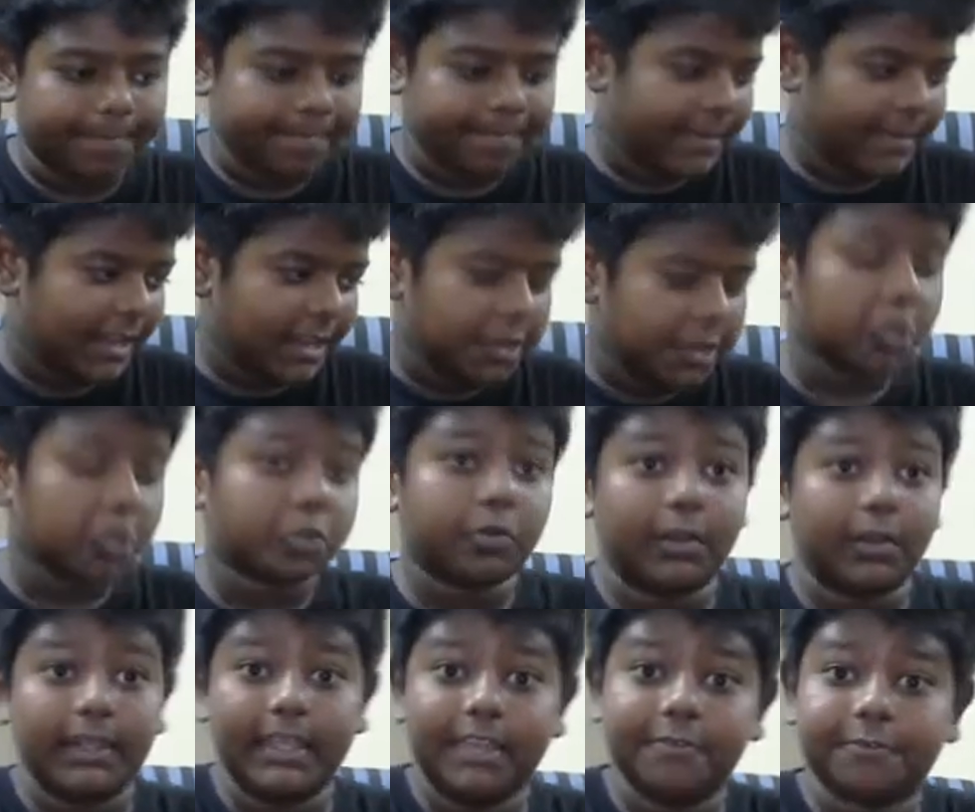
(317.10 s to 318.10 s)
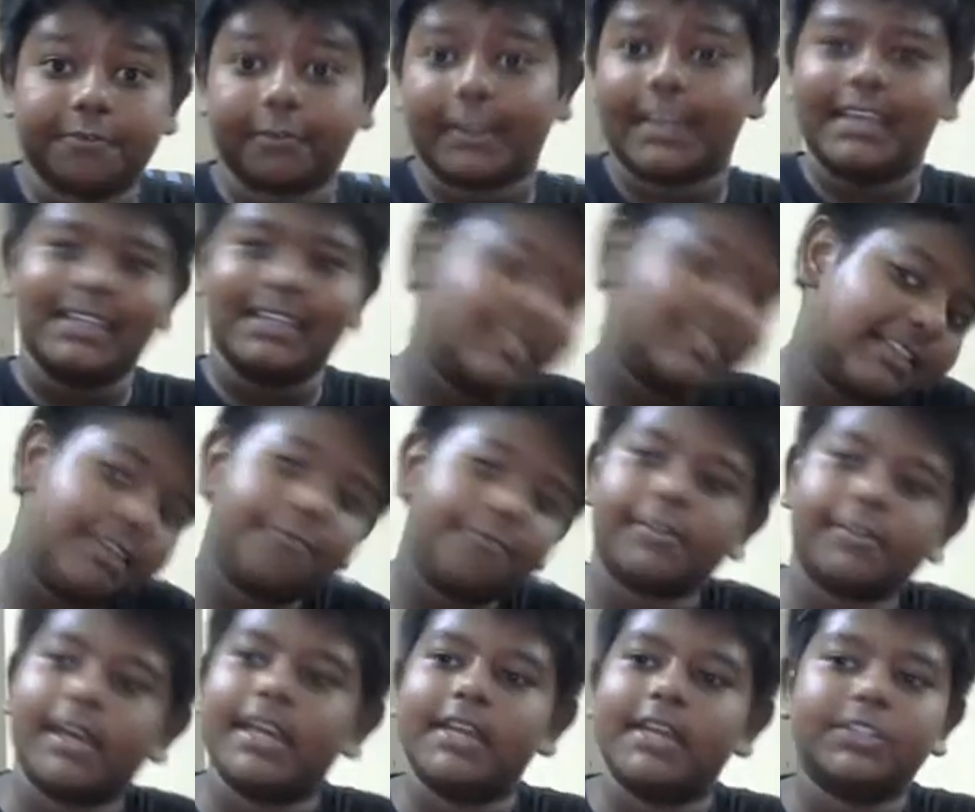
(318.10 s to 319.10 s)
it usually inflates,
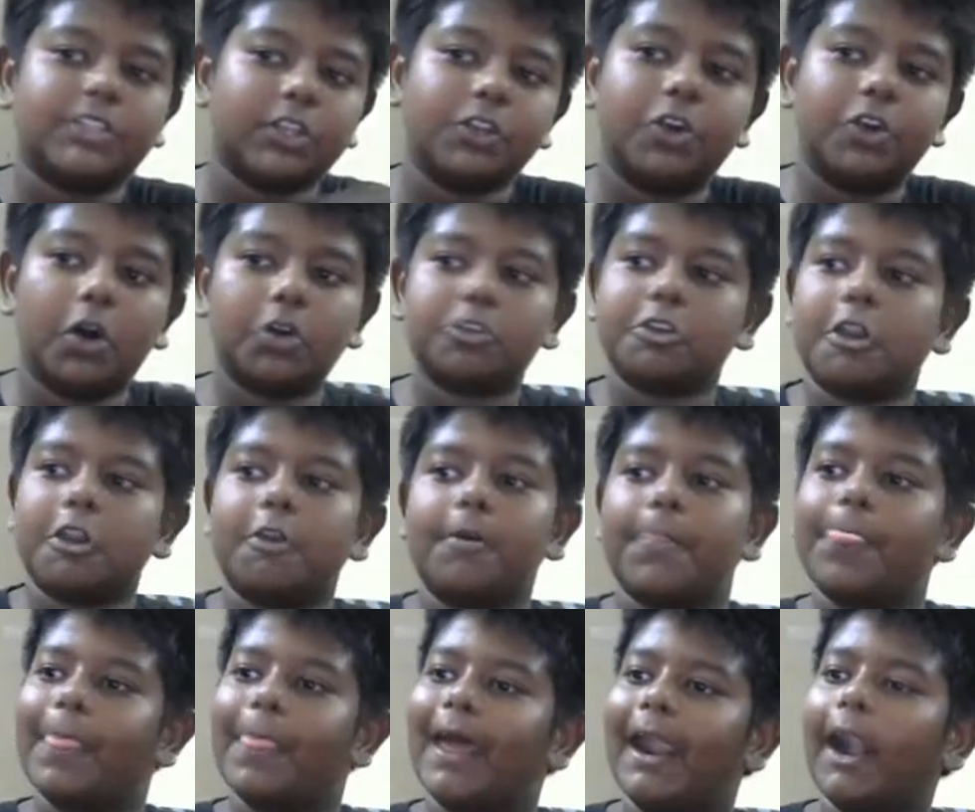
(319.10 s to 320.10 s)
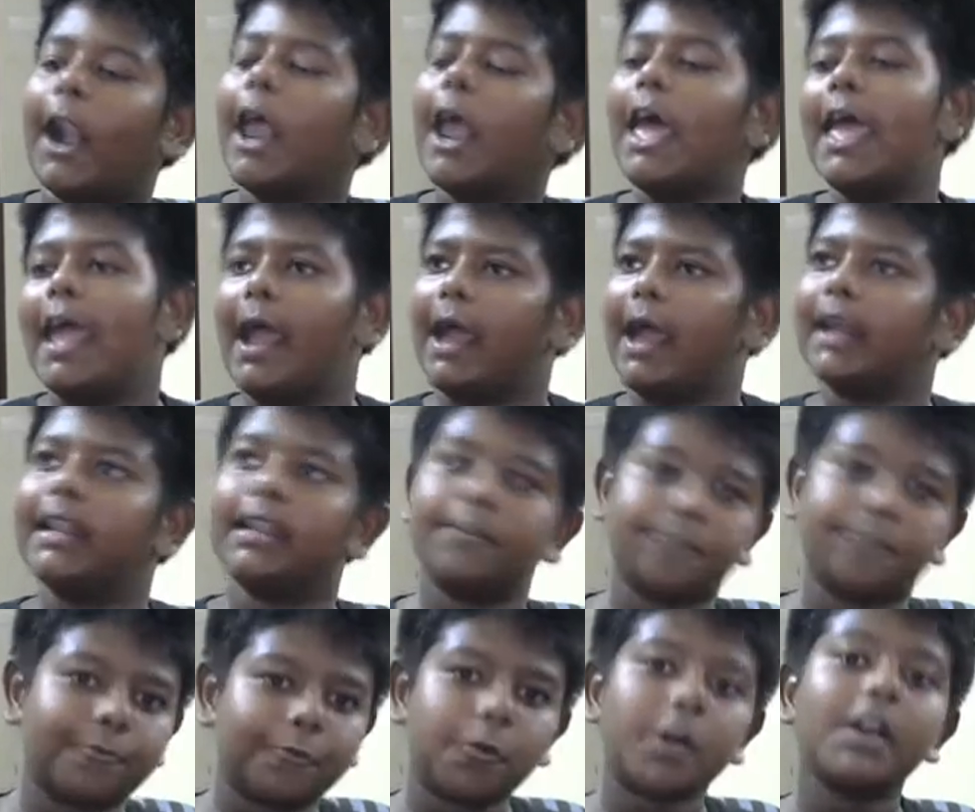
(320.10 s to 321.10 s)
deflates, it goes here and there.
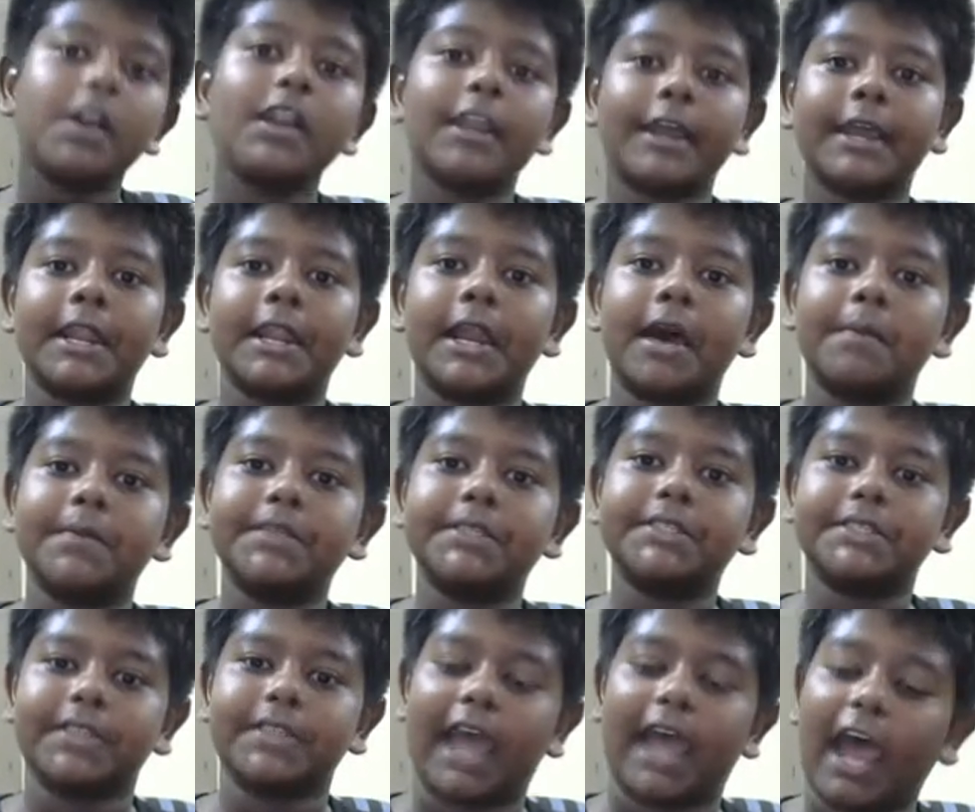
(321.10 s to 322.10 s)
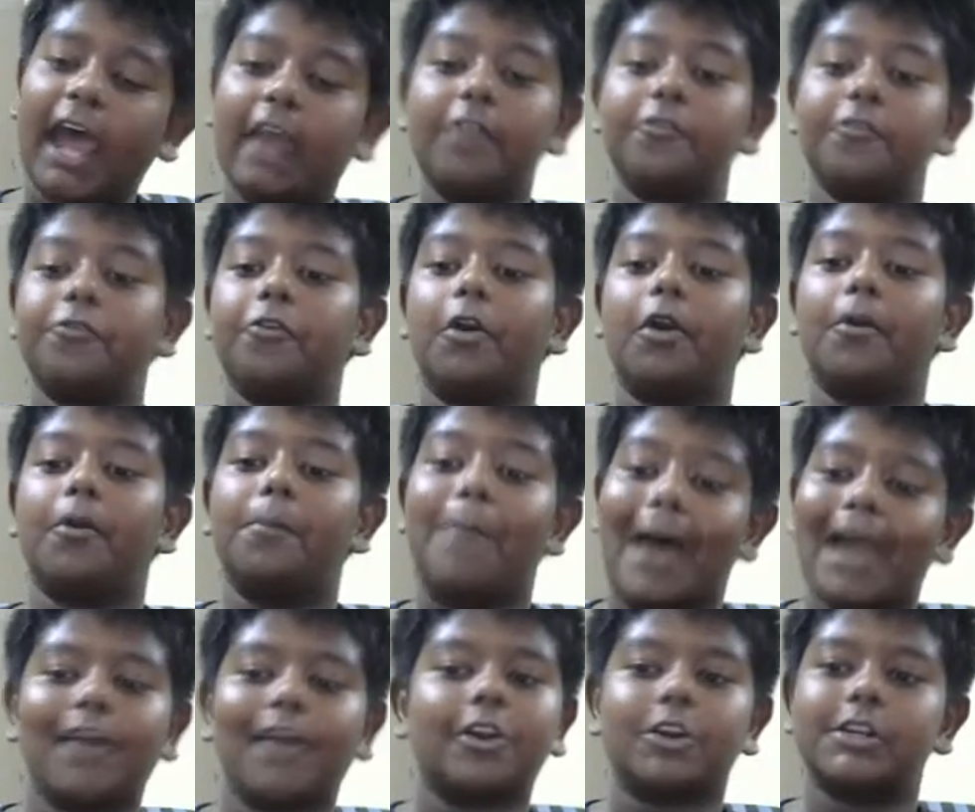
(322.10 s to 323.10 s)
And for an economist and for
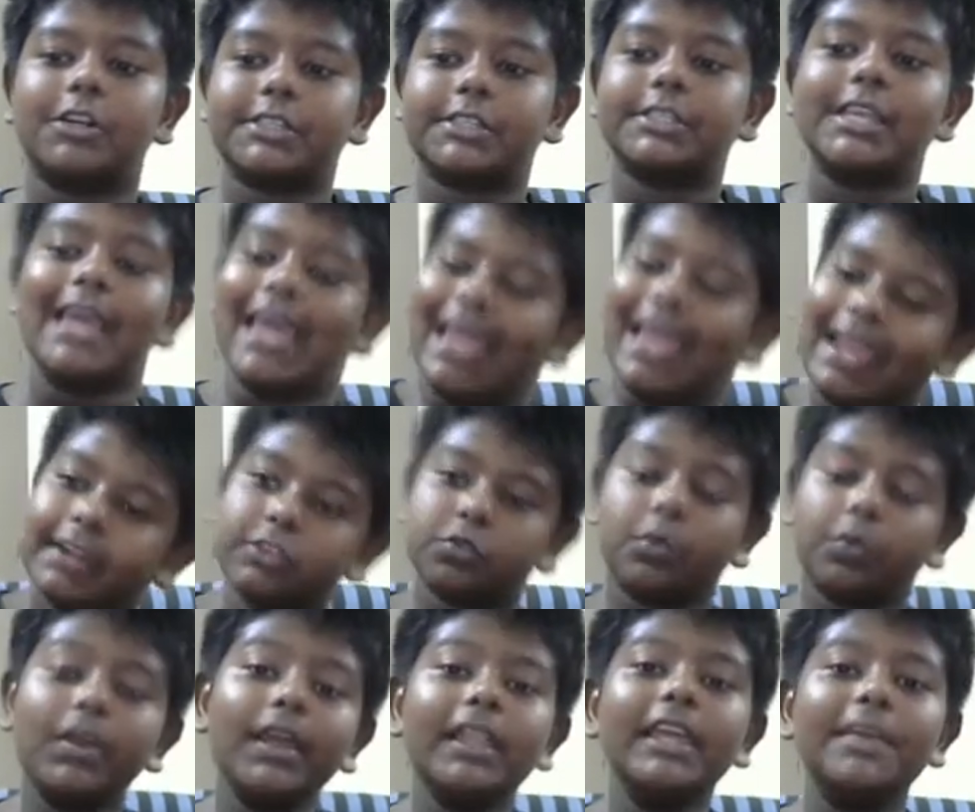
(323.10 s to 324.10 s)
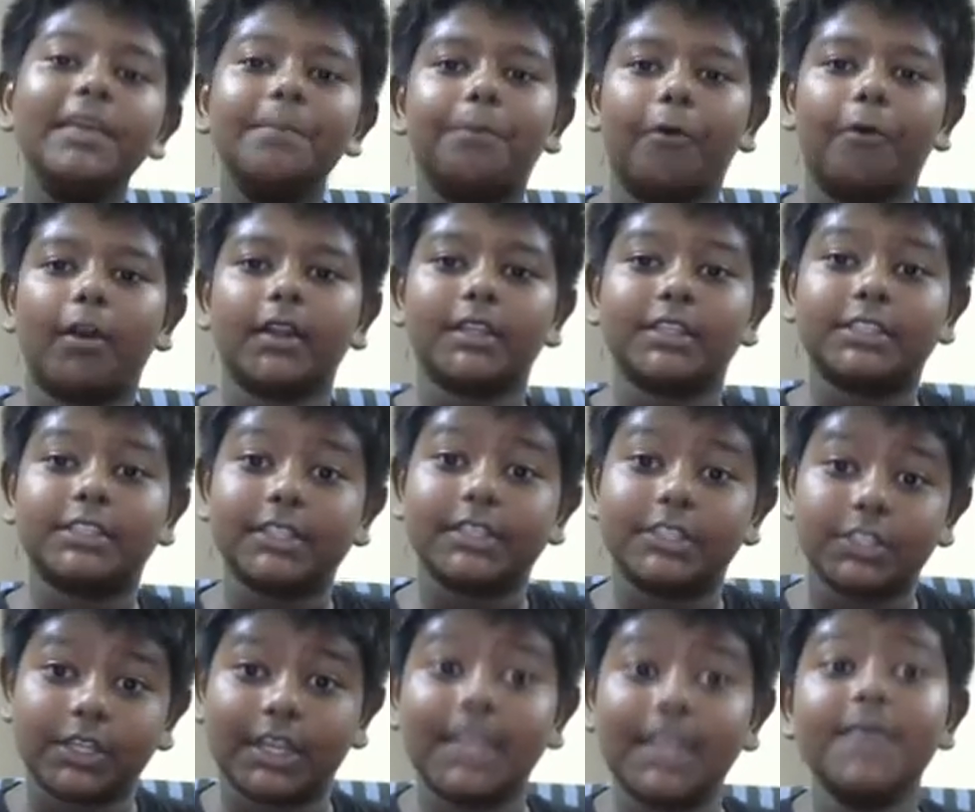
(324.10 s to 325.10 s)
bankers, it is really important to
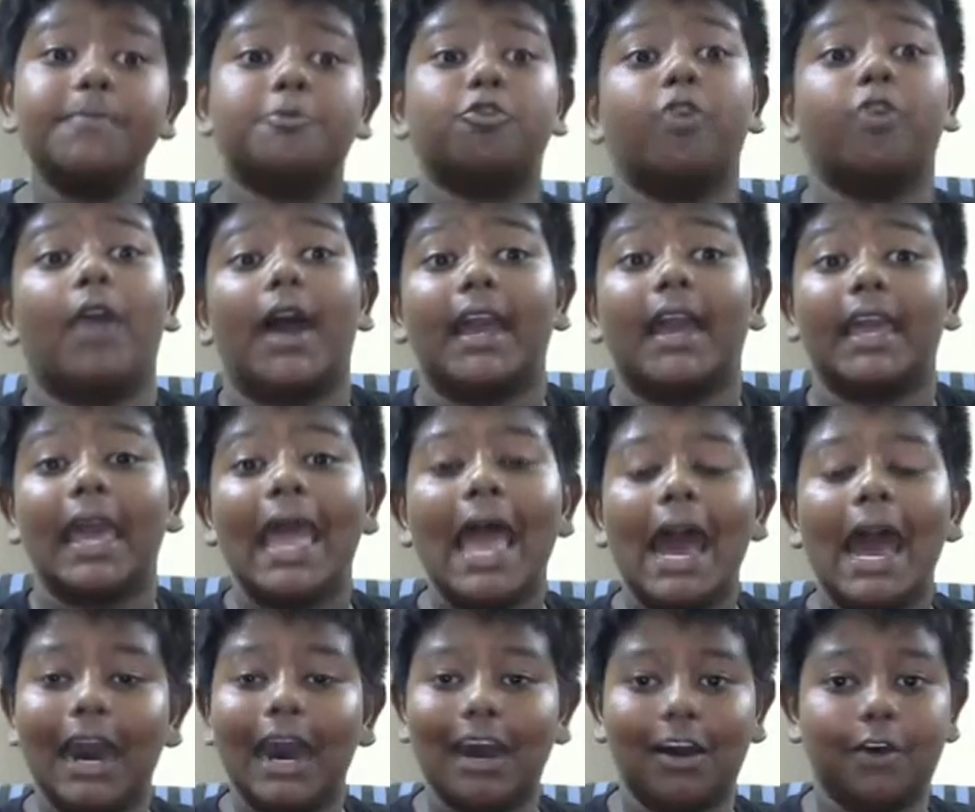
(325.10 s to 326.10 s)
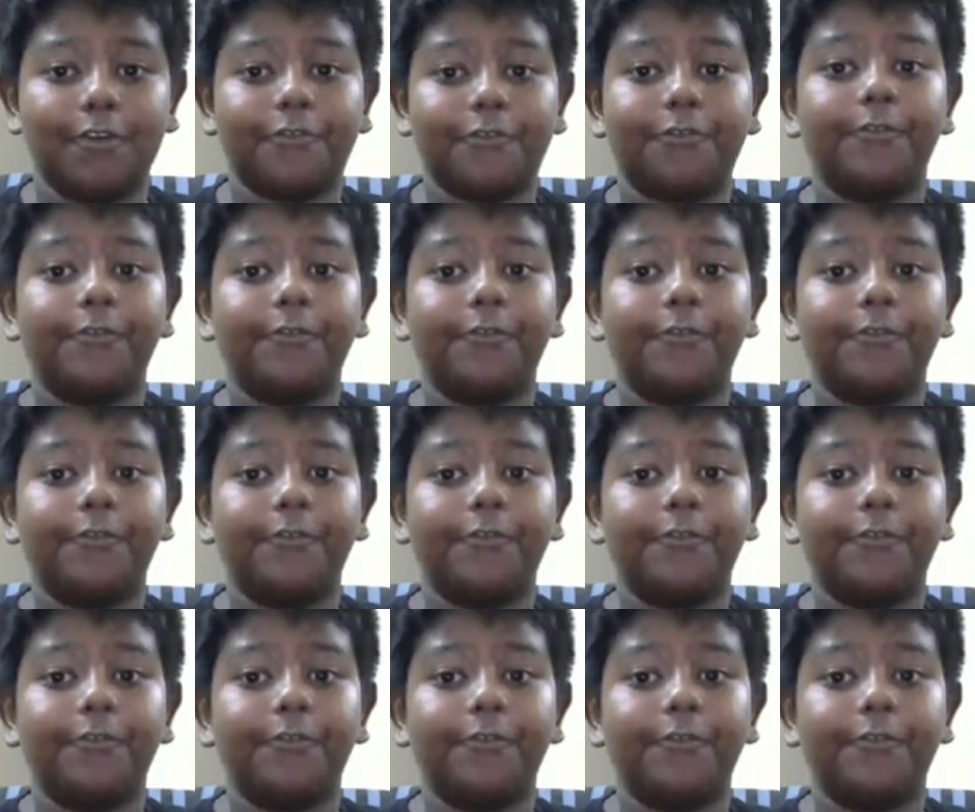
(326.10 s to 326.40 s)
keep track of